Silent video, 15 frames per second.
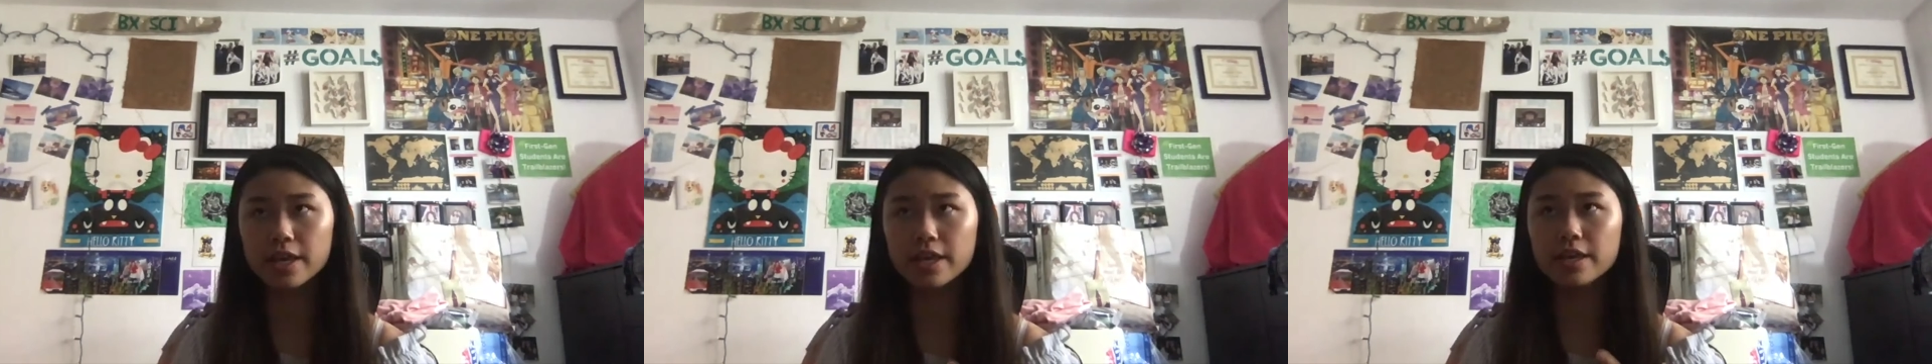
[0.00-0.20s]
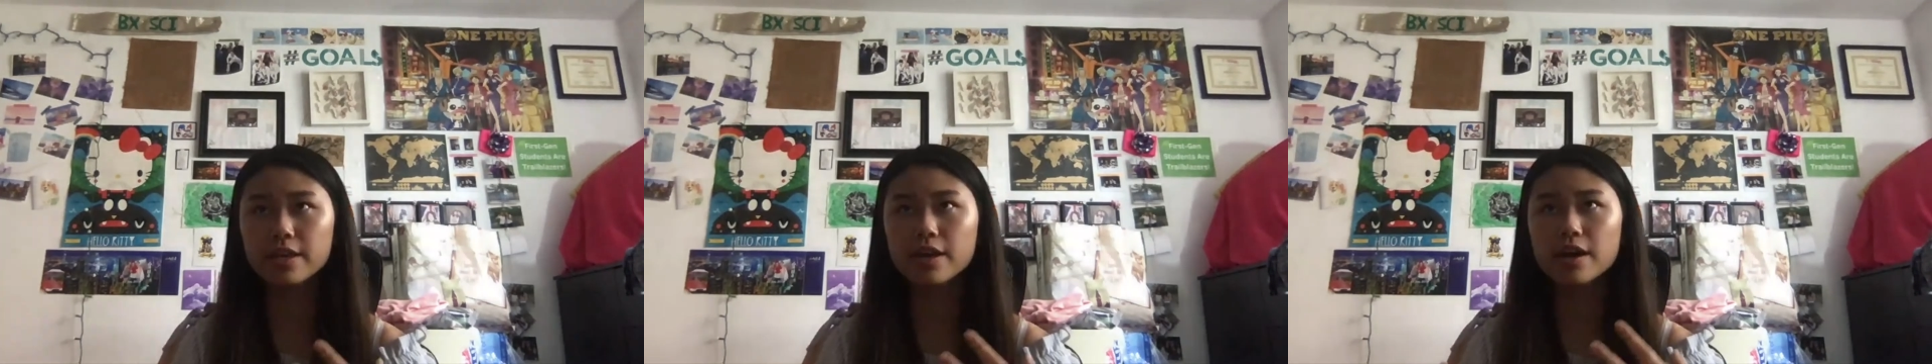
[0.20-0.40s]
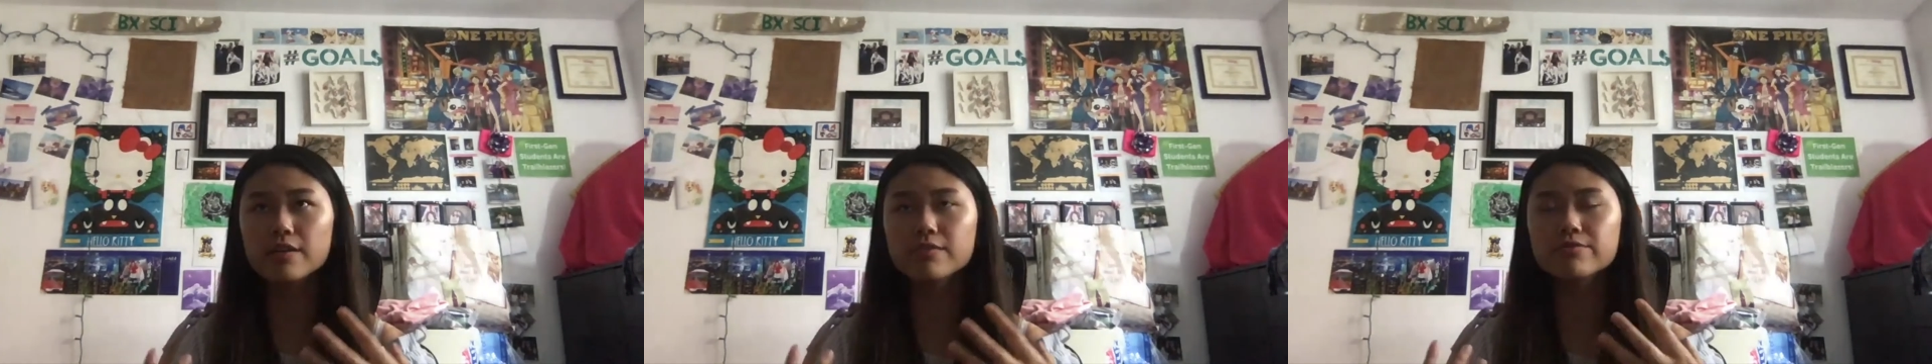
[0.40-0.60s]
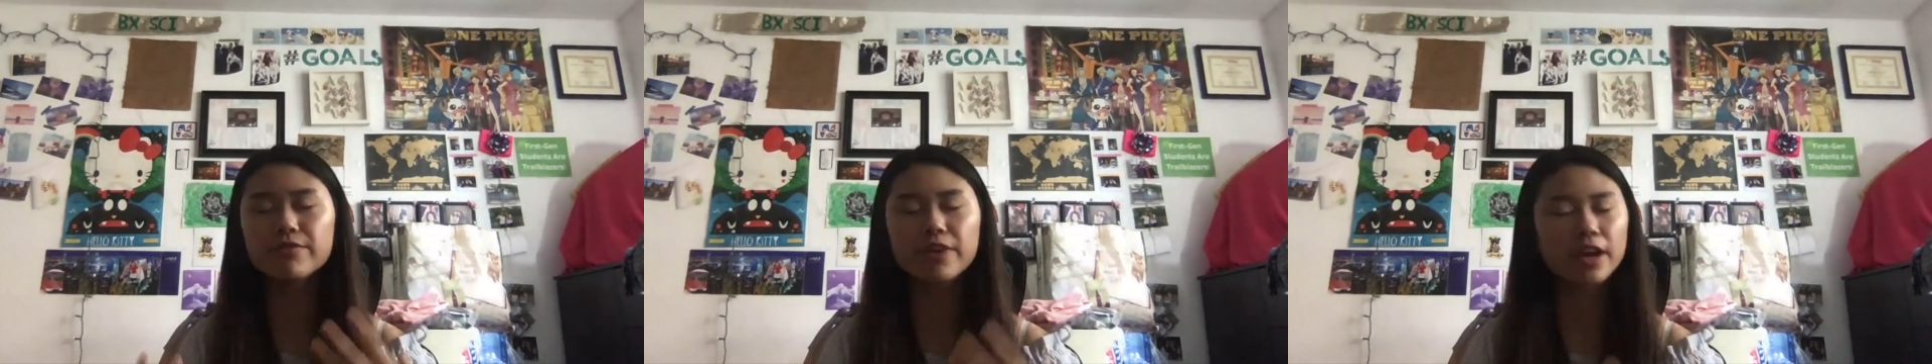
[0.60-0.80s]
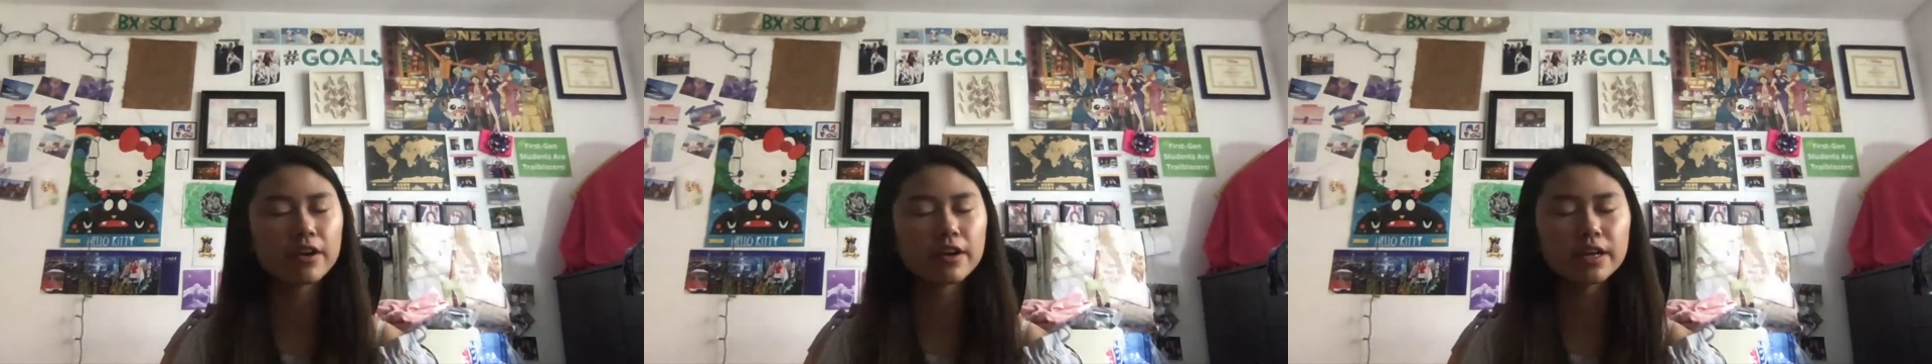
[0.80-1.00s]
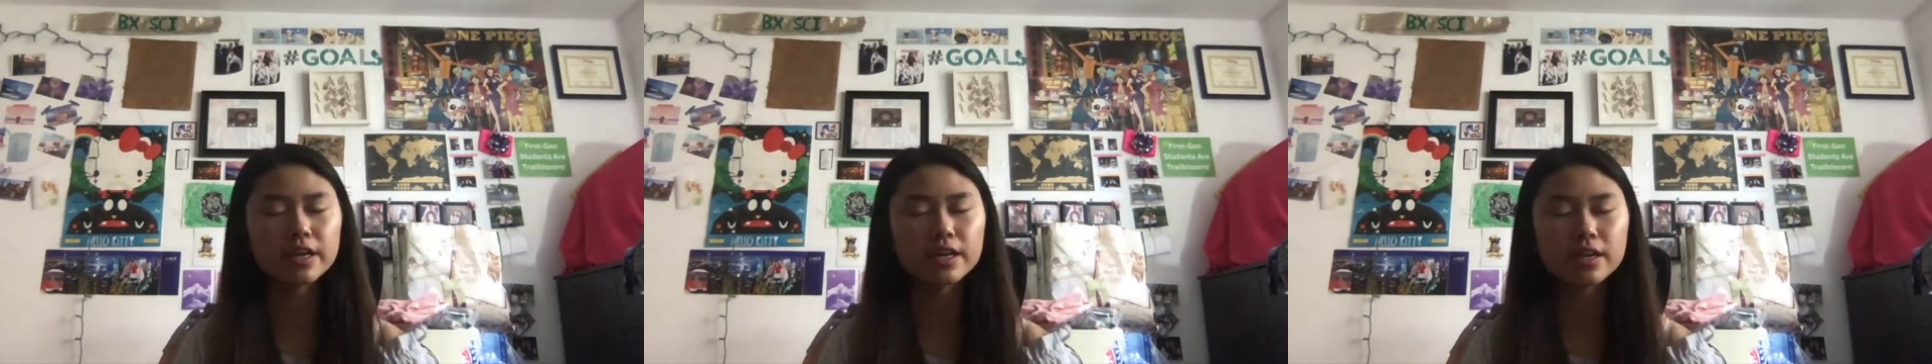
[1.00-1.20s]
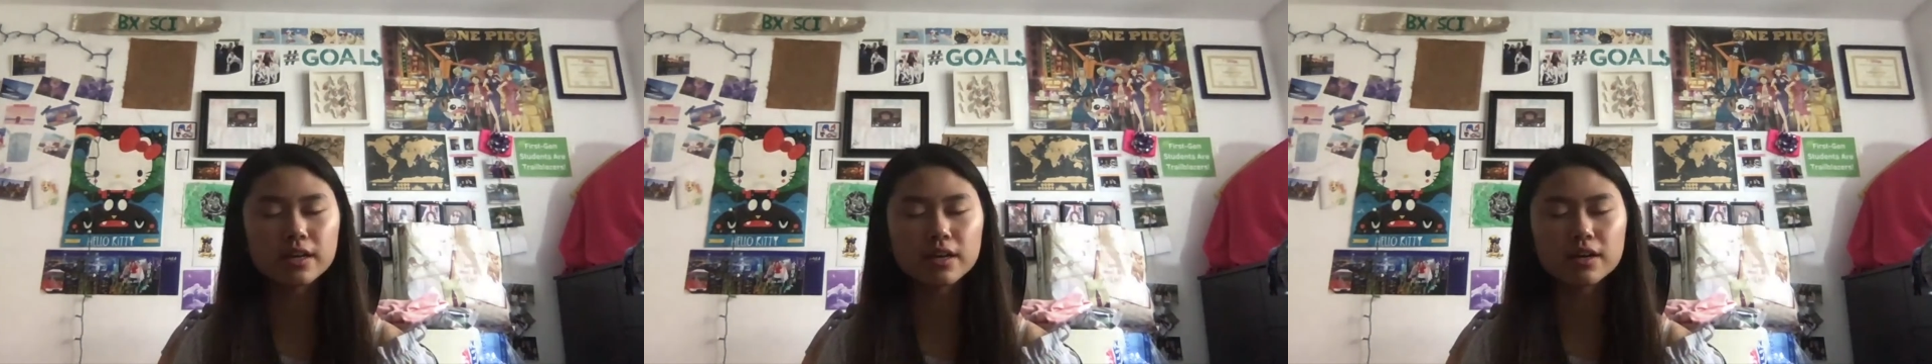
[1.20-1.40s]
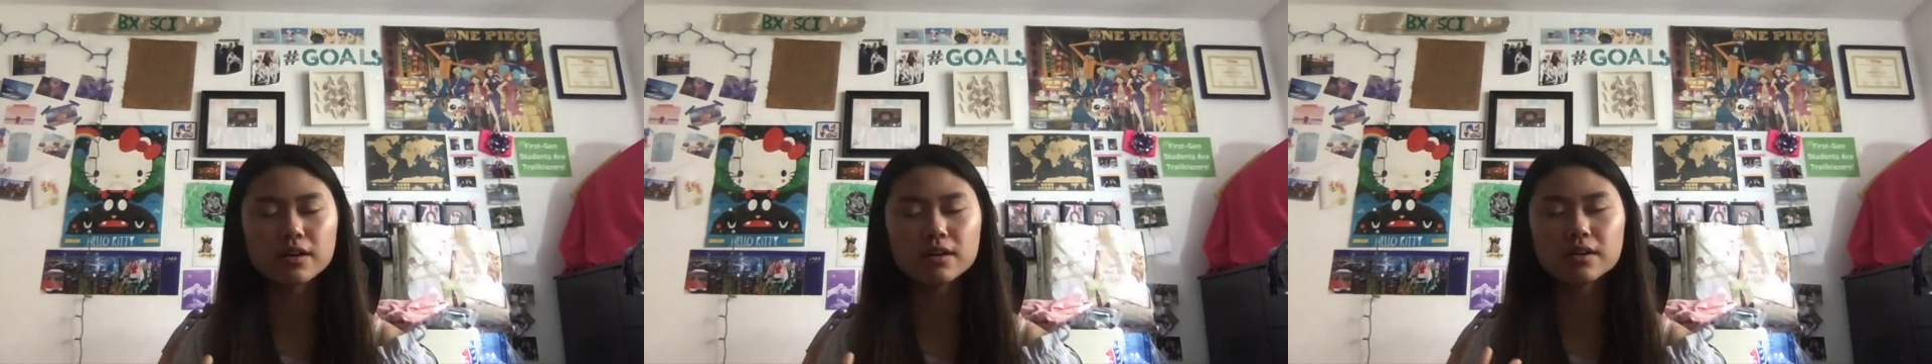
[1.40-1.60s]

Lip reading: in a very